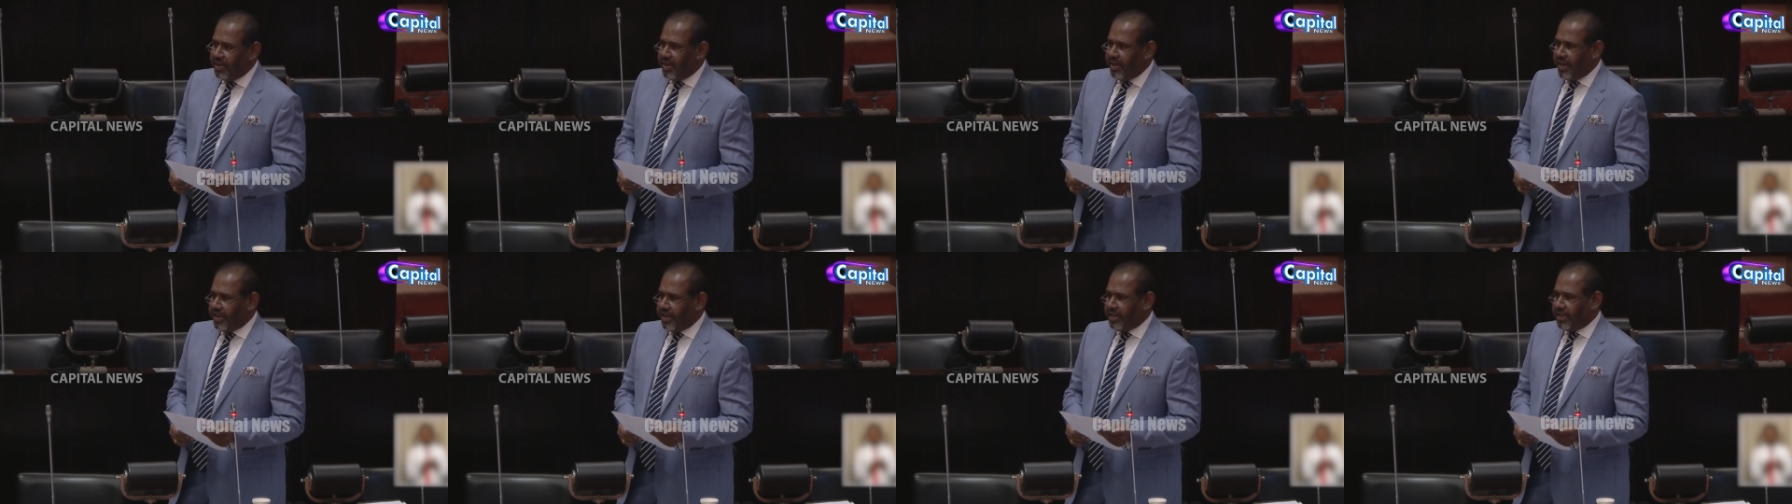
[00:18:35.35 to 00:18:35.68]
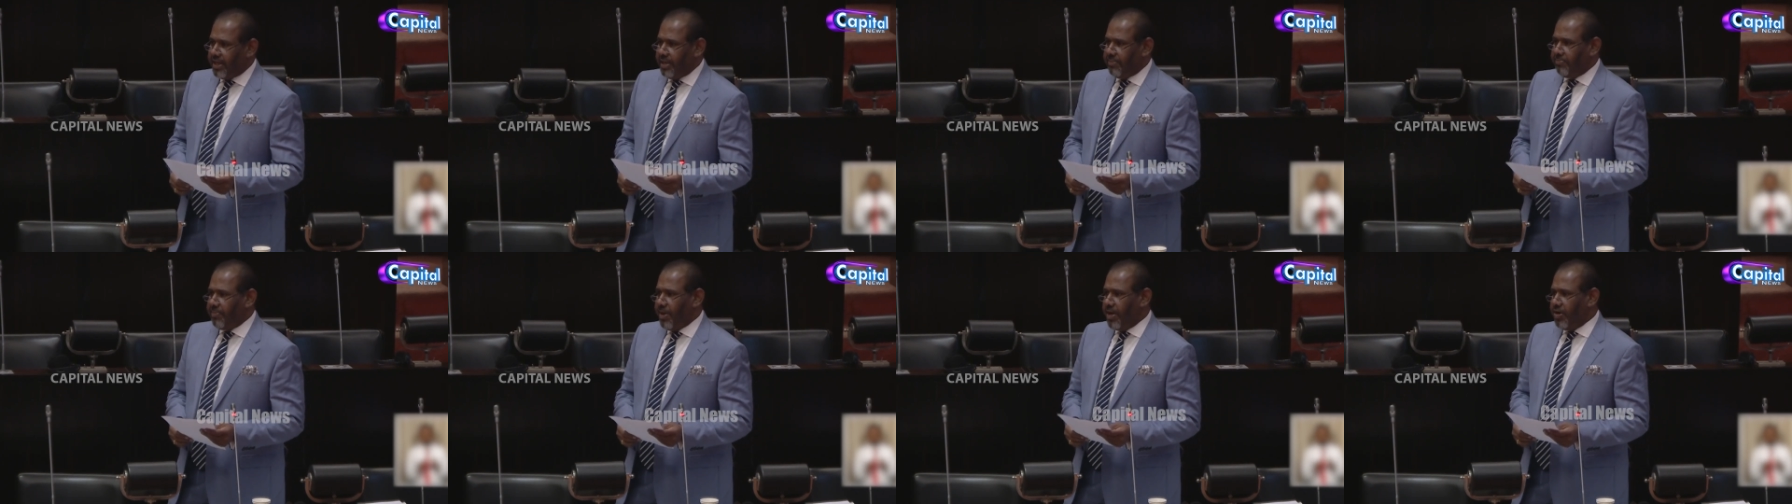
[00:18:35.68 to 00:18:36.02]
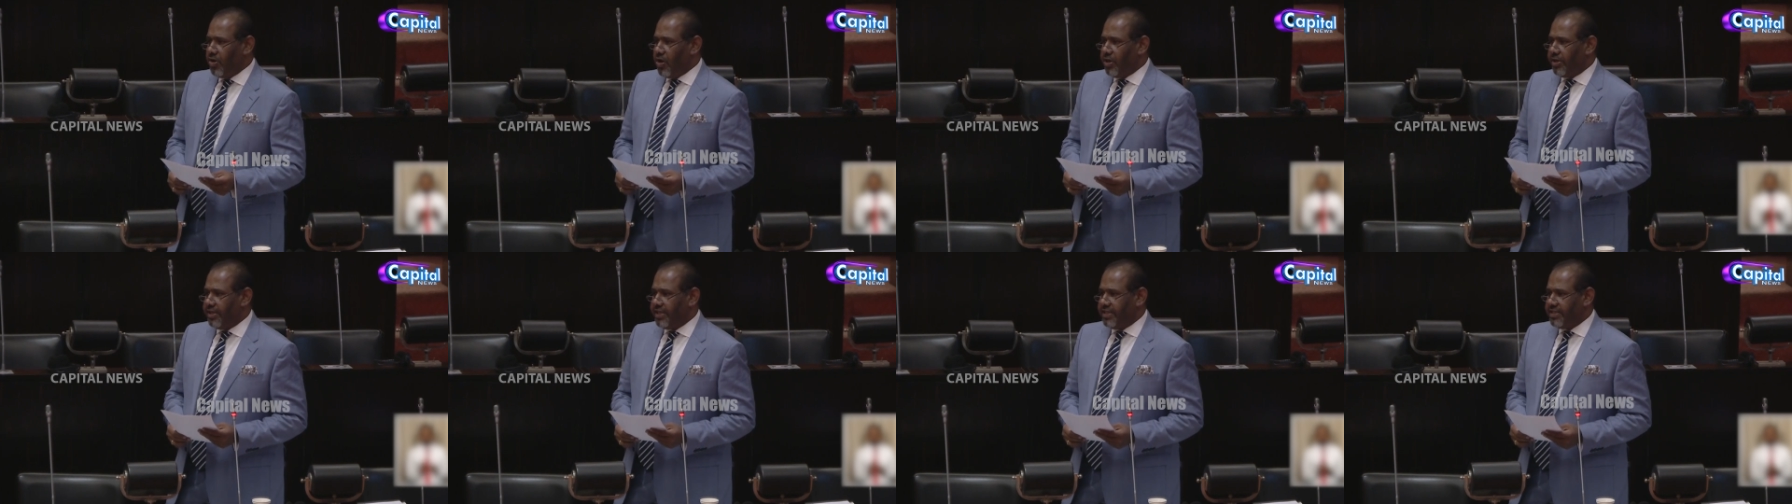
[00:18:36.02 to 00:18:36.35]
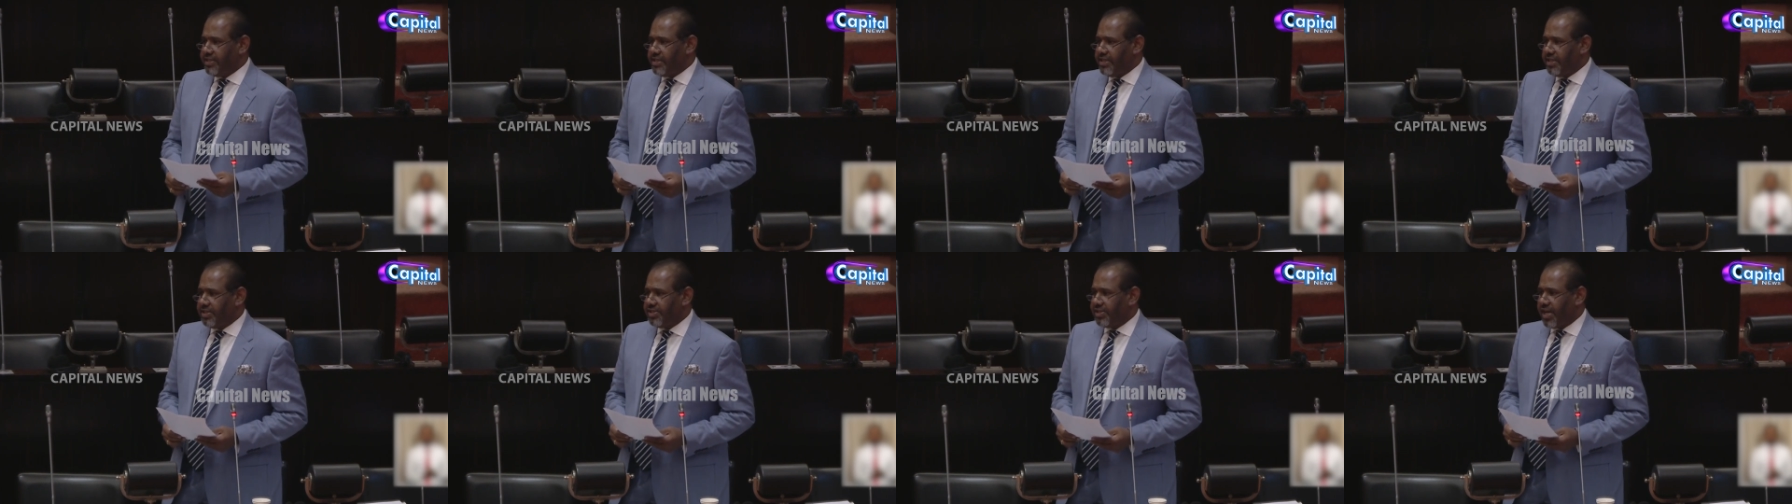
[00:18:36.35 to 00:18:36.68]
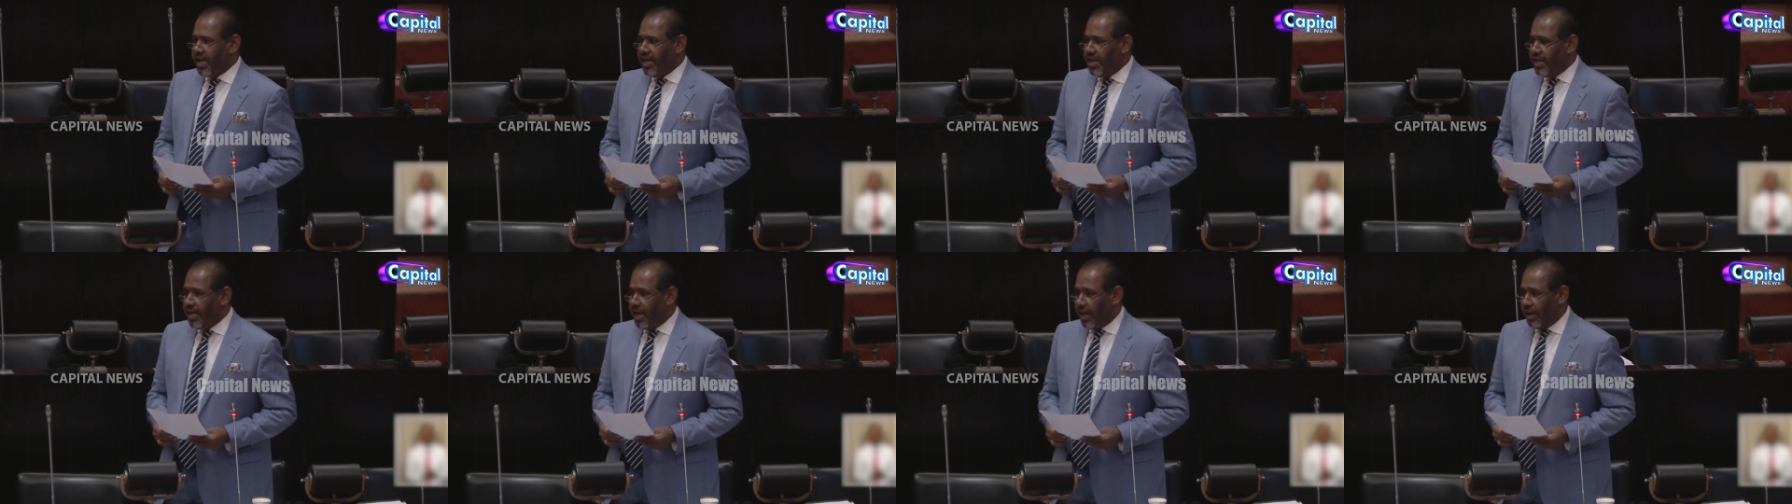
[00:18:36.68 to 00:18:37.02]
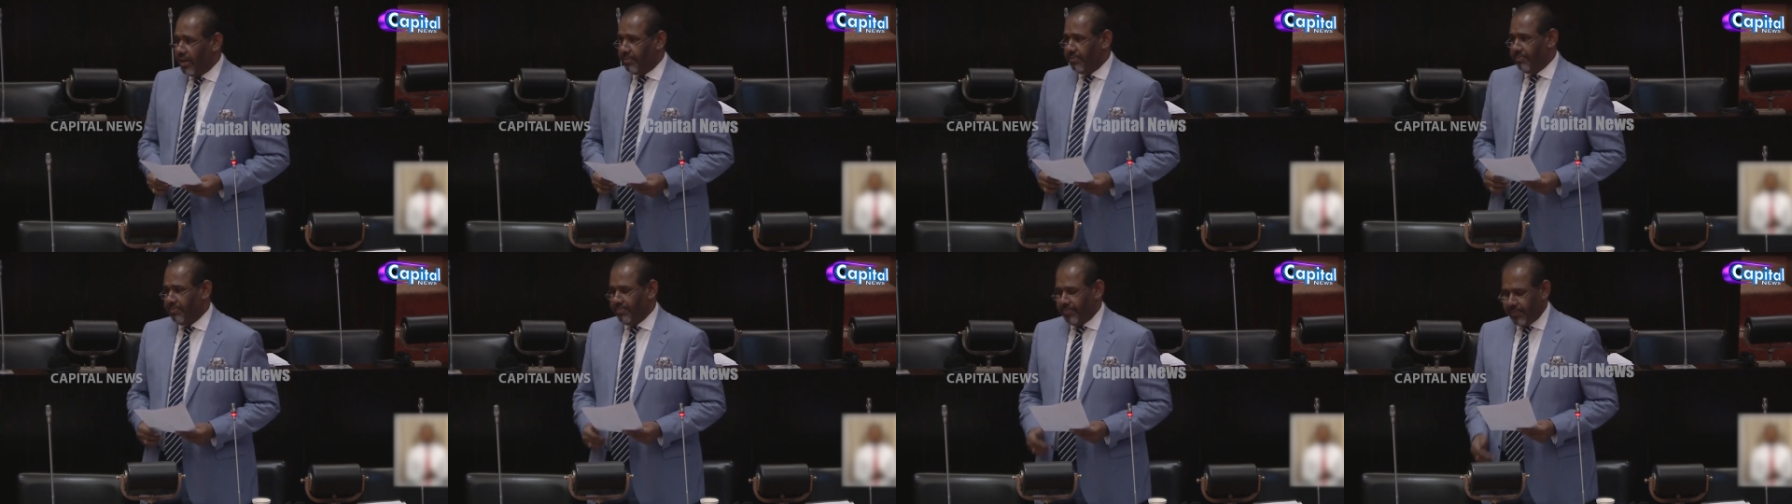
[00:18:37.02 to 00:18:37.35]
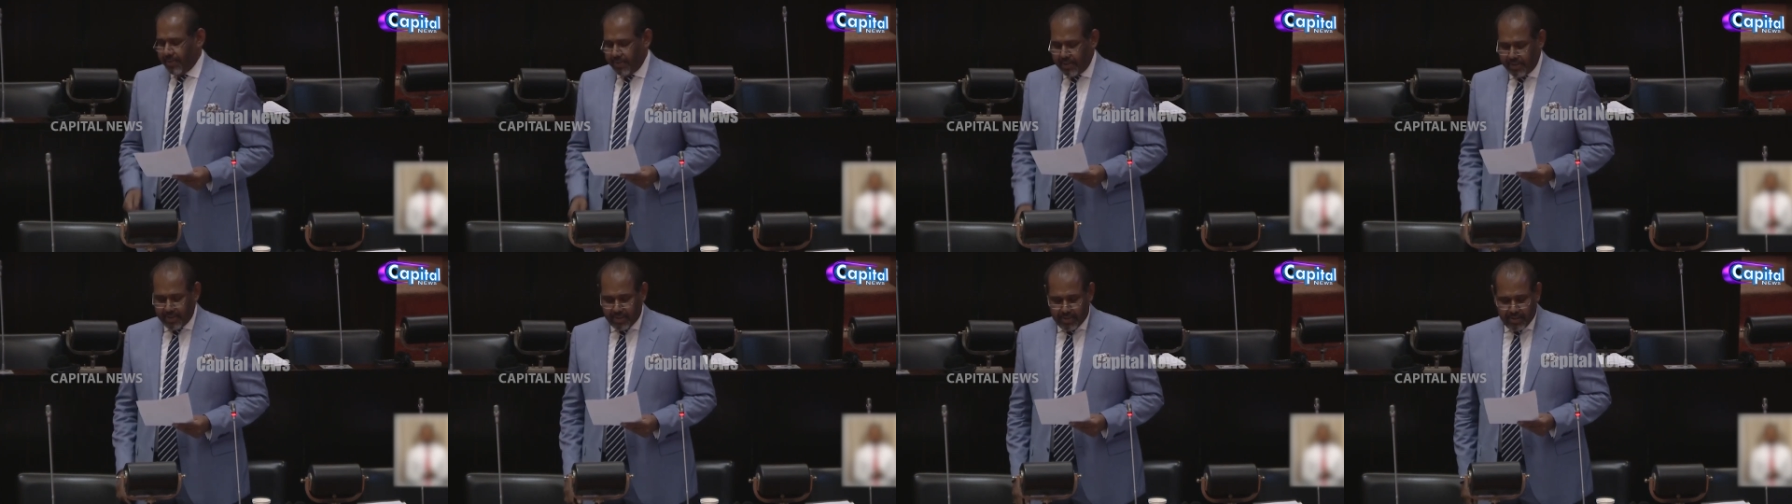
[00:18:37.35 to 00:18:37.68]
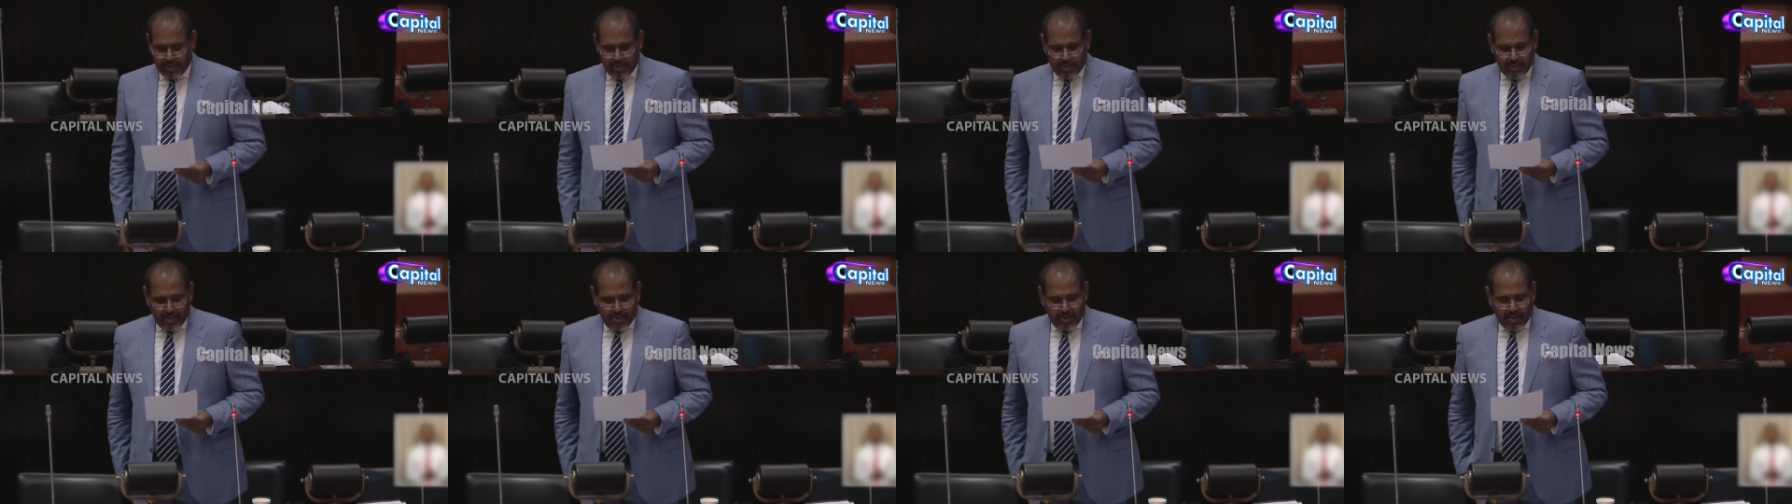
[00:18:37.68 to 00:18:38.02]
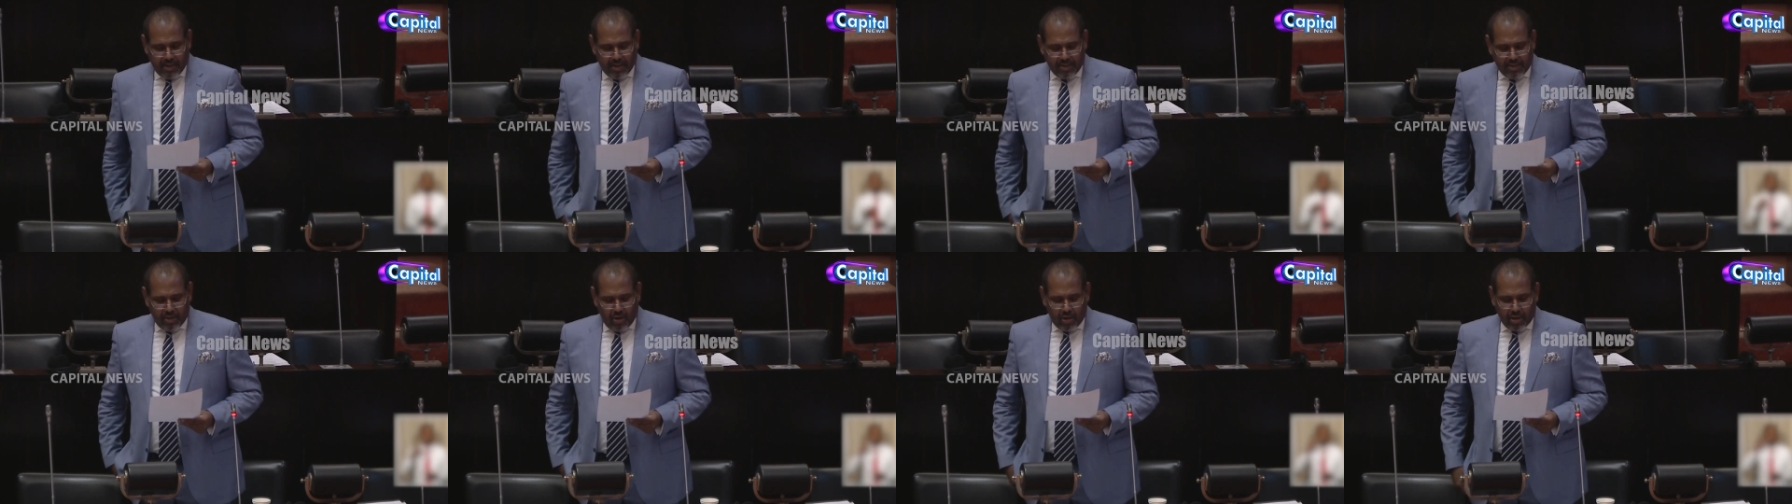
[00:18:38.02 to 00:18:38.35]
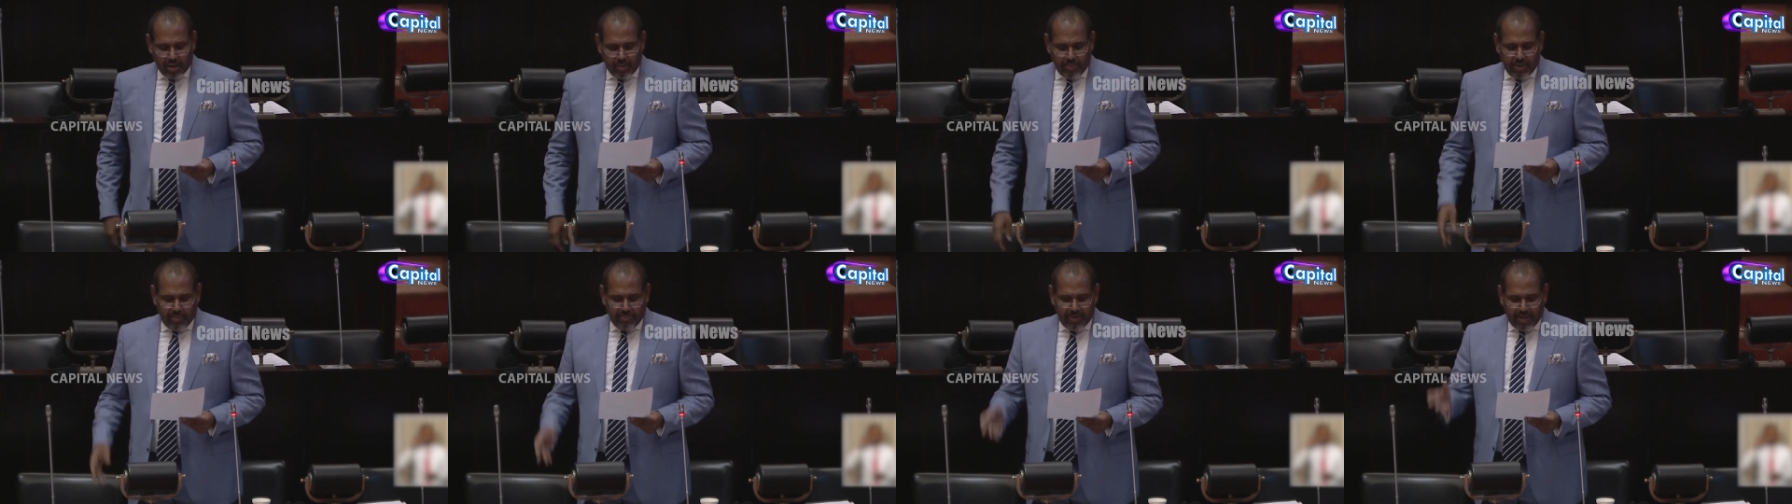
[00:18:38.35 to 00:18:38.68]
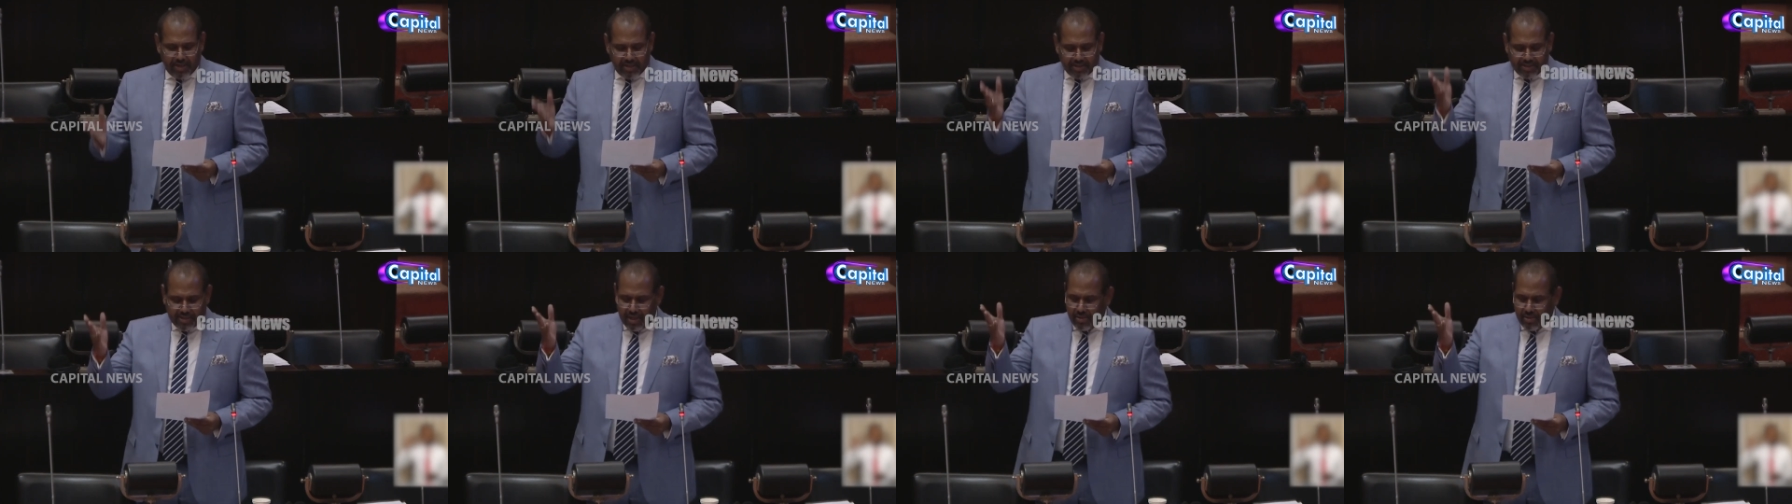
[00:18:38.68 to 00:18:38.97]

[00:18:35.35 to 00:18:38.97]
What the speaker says: ethnic minorities in China. And the Honourable Minister